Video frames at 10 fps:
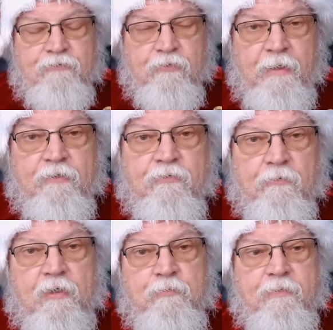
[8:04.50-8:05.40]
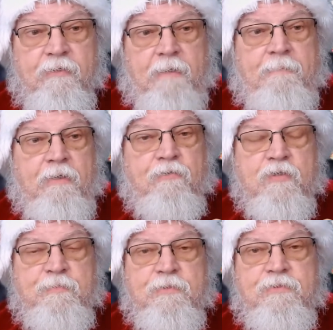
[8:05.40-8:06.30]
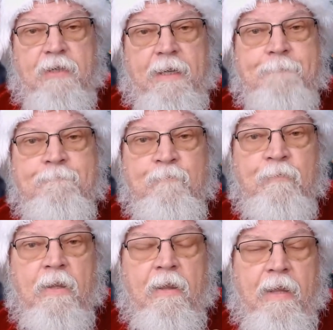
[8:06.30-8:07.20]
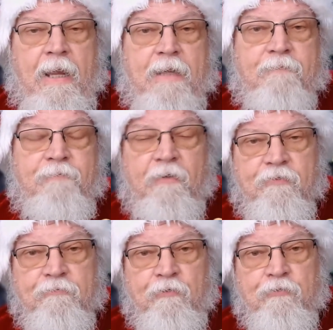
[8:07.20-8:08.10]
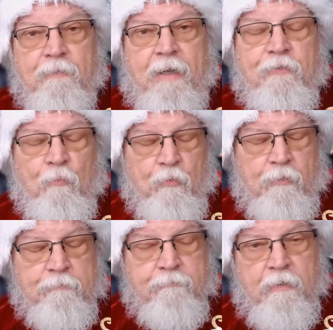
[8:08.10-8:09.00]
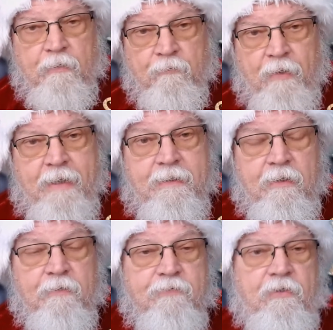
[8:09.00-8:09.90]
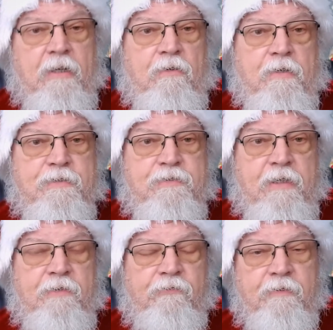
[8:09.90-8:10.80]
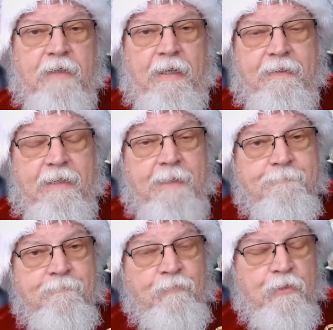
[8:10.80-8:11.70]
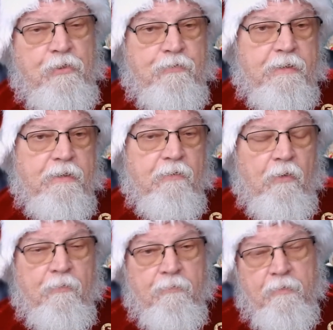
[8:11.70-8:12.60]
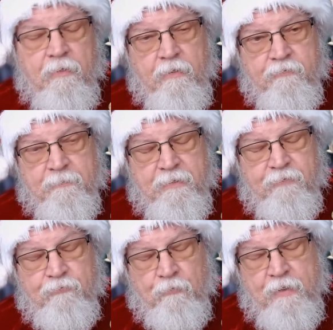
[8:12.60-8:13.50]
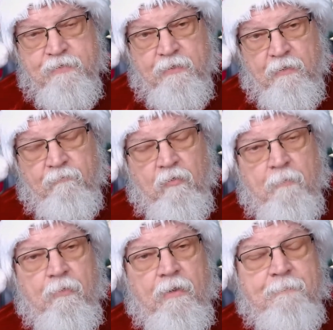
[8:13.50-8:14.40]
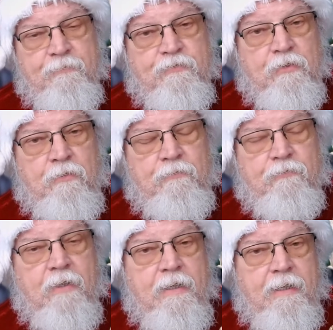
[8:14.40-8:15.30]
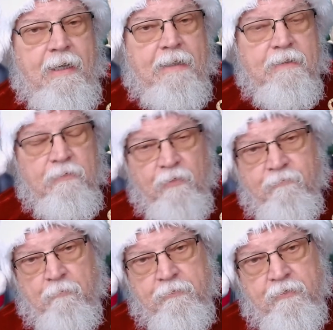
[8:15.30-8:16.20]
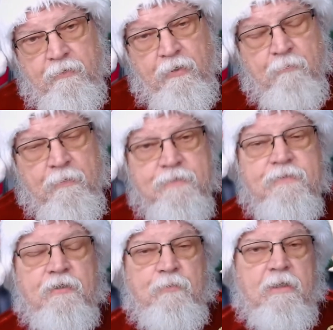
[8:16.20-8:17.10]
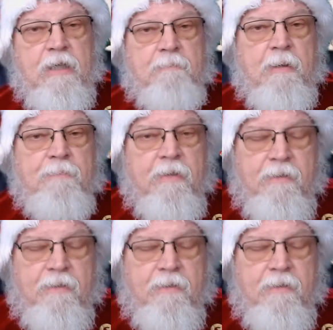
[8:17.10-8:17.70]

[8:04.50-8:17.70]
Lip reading: of great stories we tell about Christmas time and festivals around the world right here at SantaClausSays.net. You can hear some of the stories in our former episodes and then look forward to new ones as we come up,